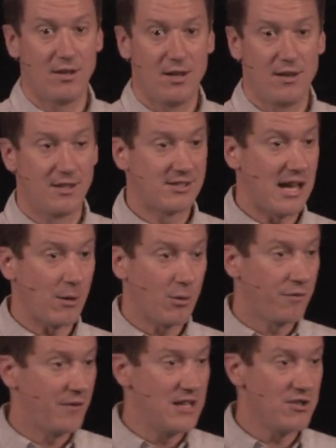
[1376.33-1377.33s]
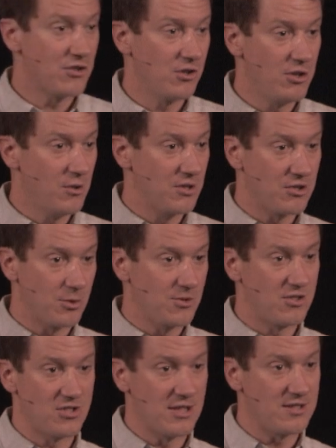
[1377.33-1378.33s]
The Syrophoenician knew that she was a
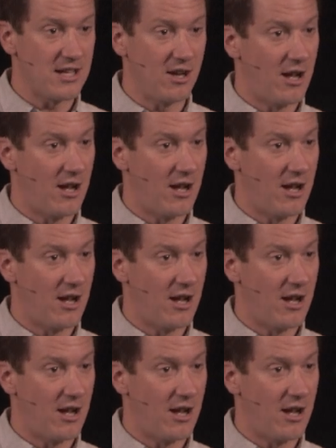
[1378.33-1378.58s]
Gentile.